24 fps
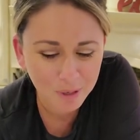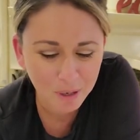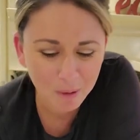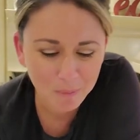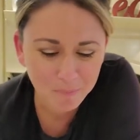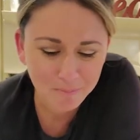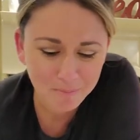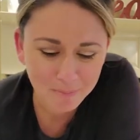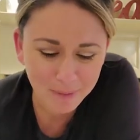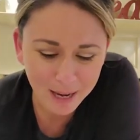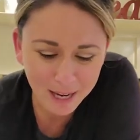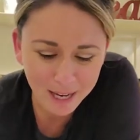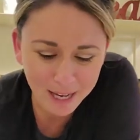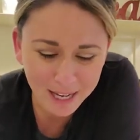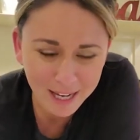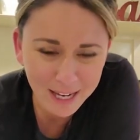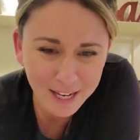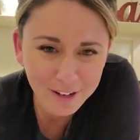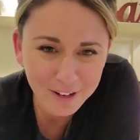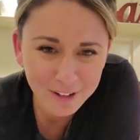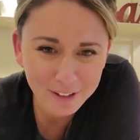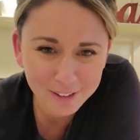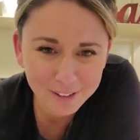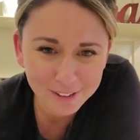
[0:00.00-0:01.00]

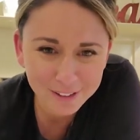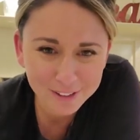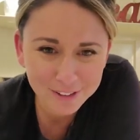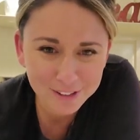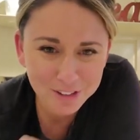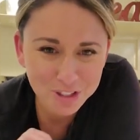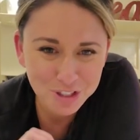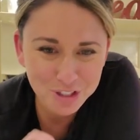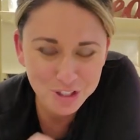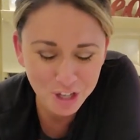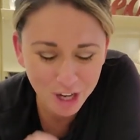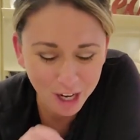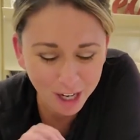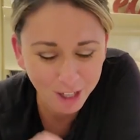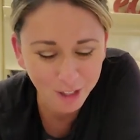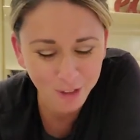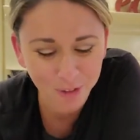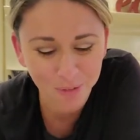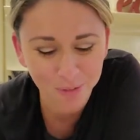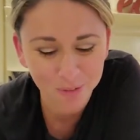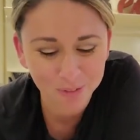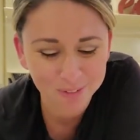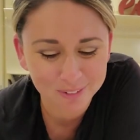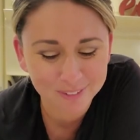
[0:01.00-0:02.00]
My
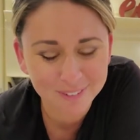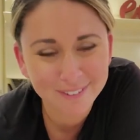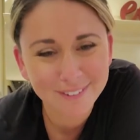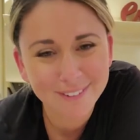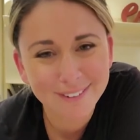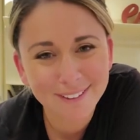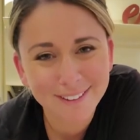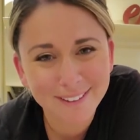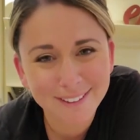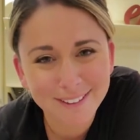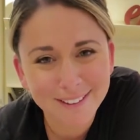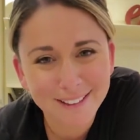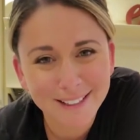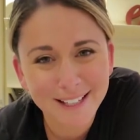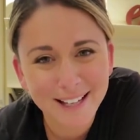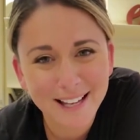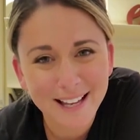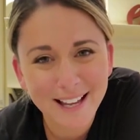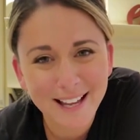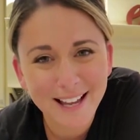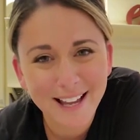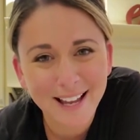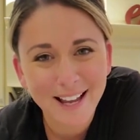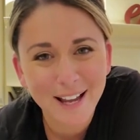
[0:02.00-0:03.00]
dough
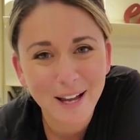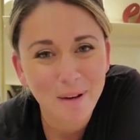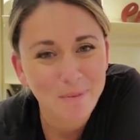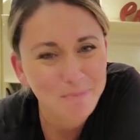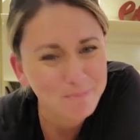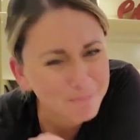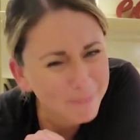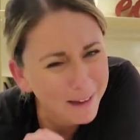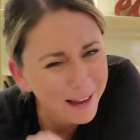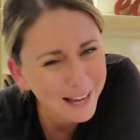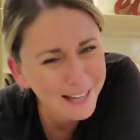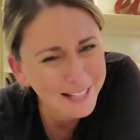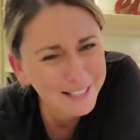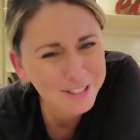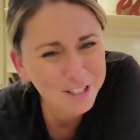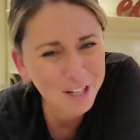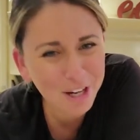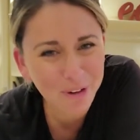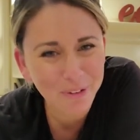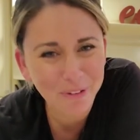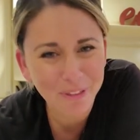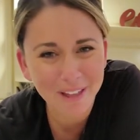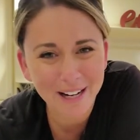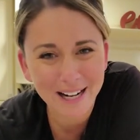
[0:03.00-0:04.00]

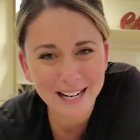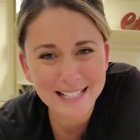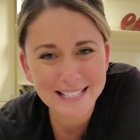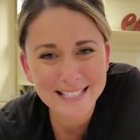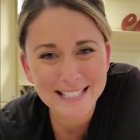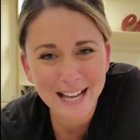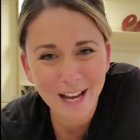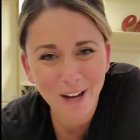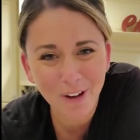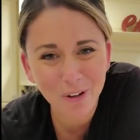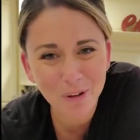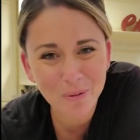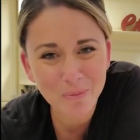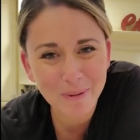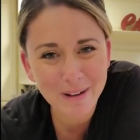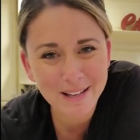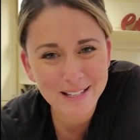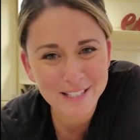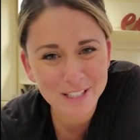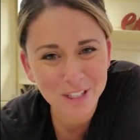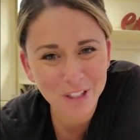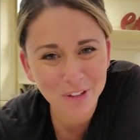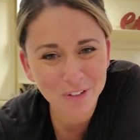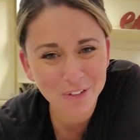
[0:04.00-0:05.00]
that I doubted
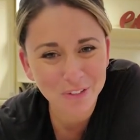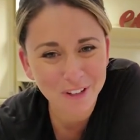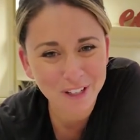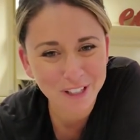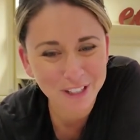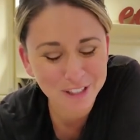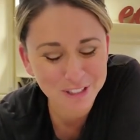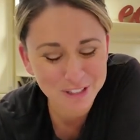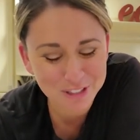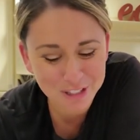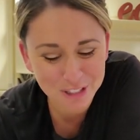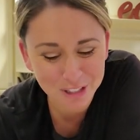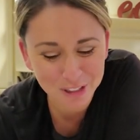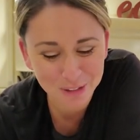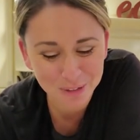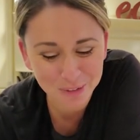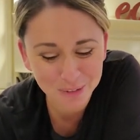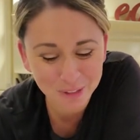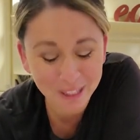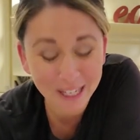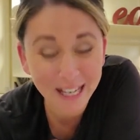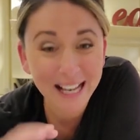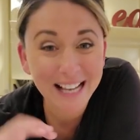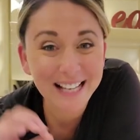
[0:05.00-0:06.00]
myself I could
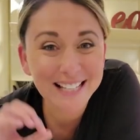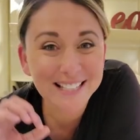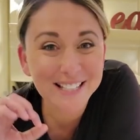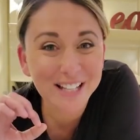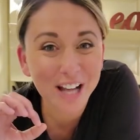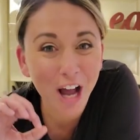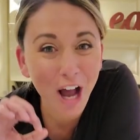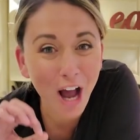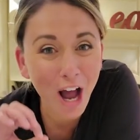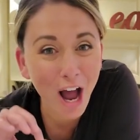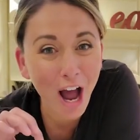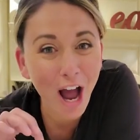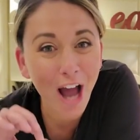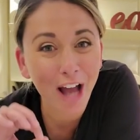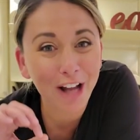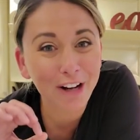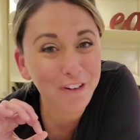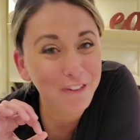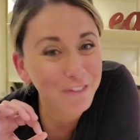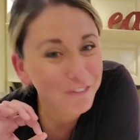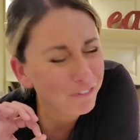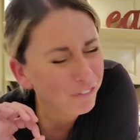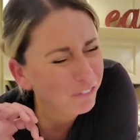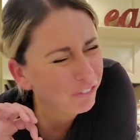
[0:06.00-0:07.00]
do is
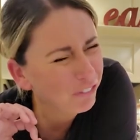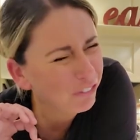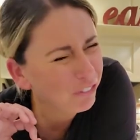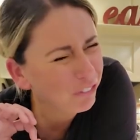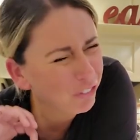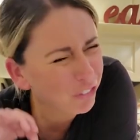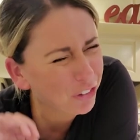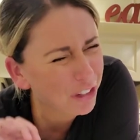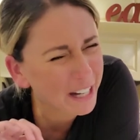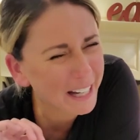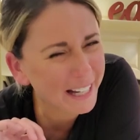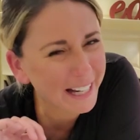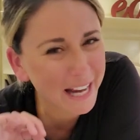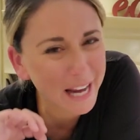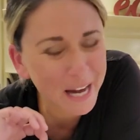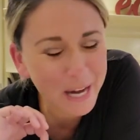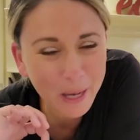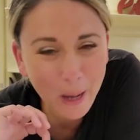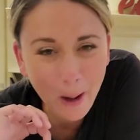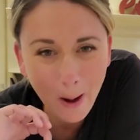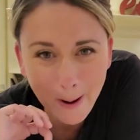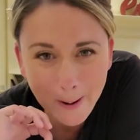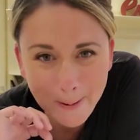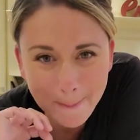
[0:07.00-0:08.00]
on
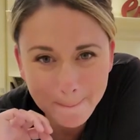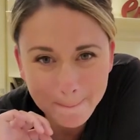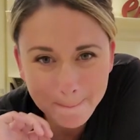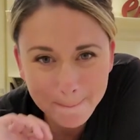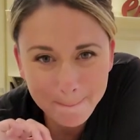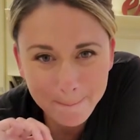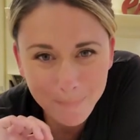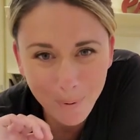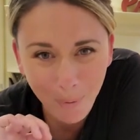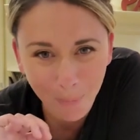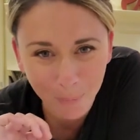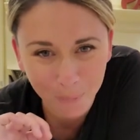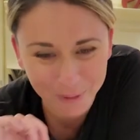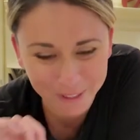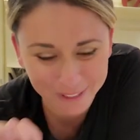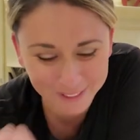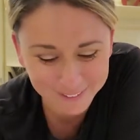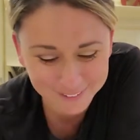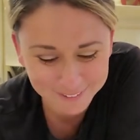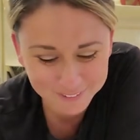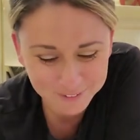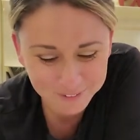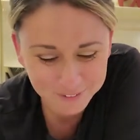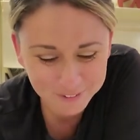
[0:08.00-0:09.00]
freaking point.
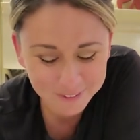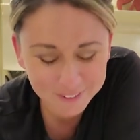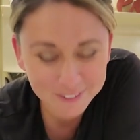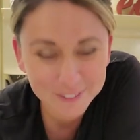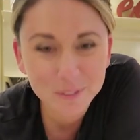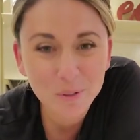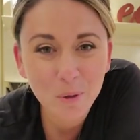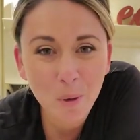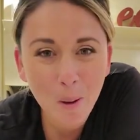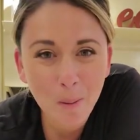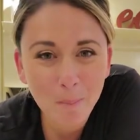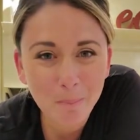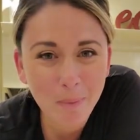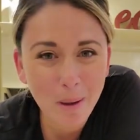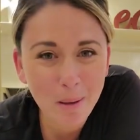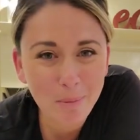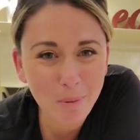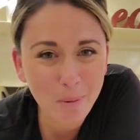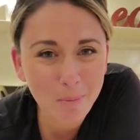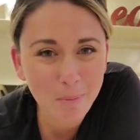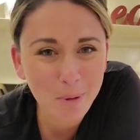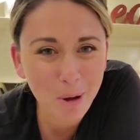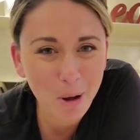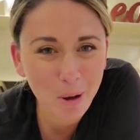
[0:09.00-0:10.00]
My
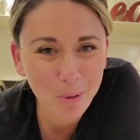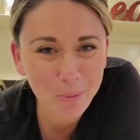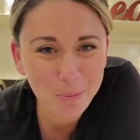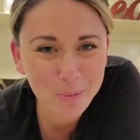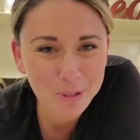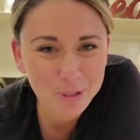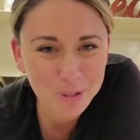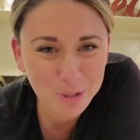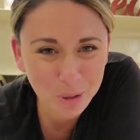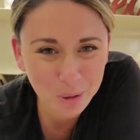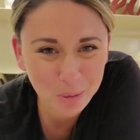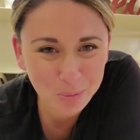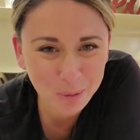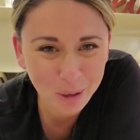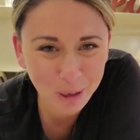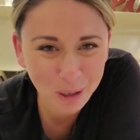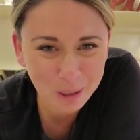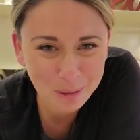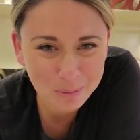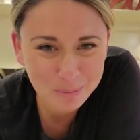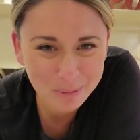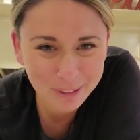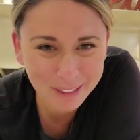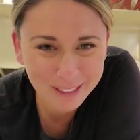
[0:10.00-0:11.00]
ball would be so proud
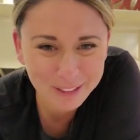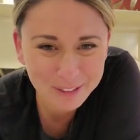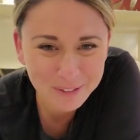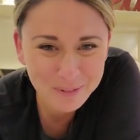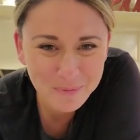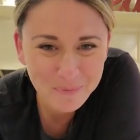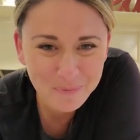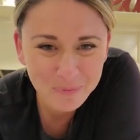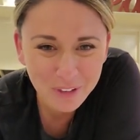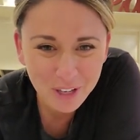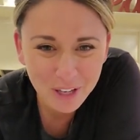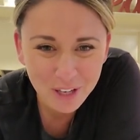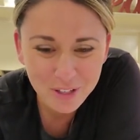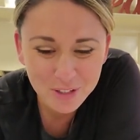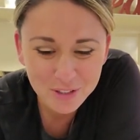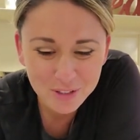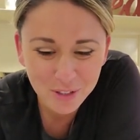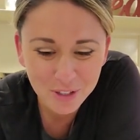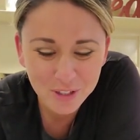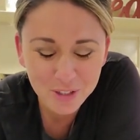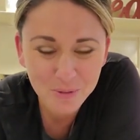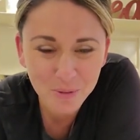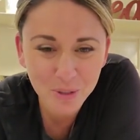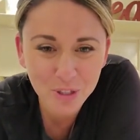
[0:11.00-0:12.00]
of me. So
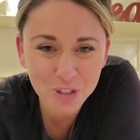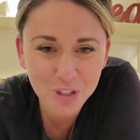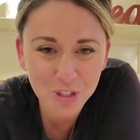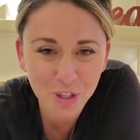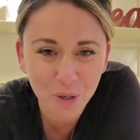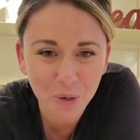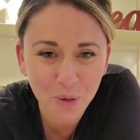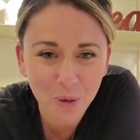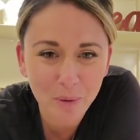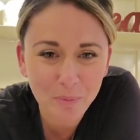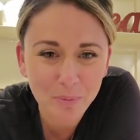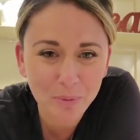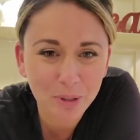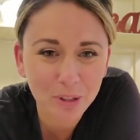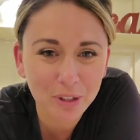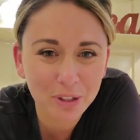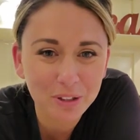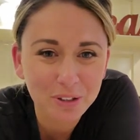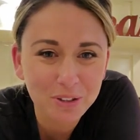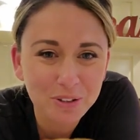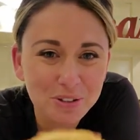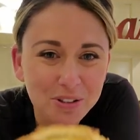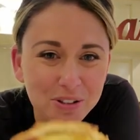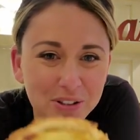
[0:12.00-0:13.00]
I just want to show you up
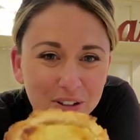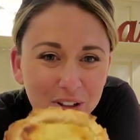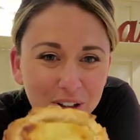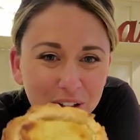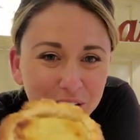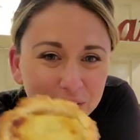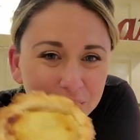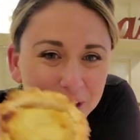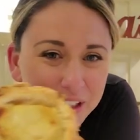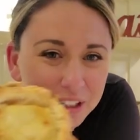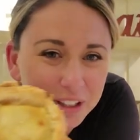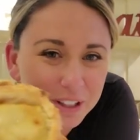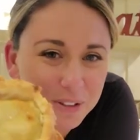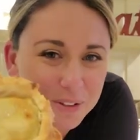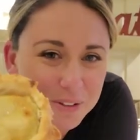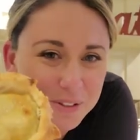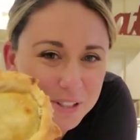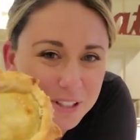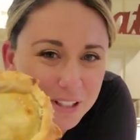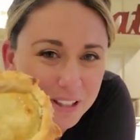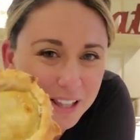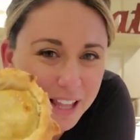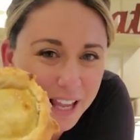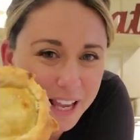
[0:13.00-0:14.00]
close. Look at those
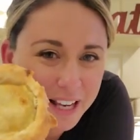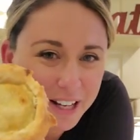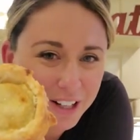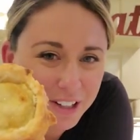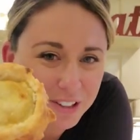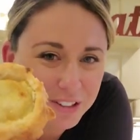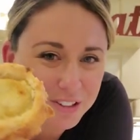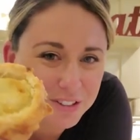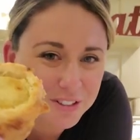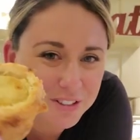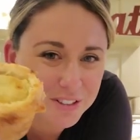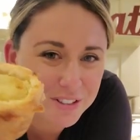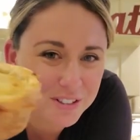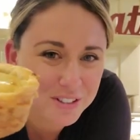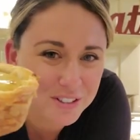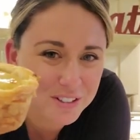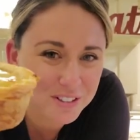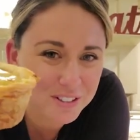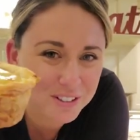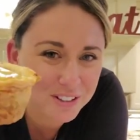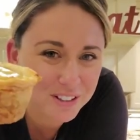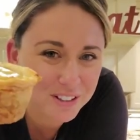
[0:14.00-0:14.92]
layers.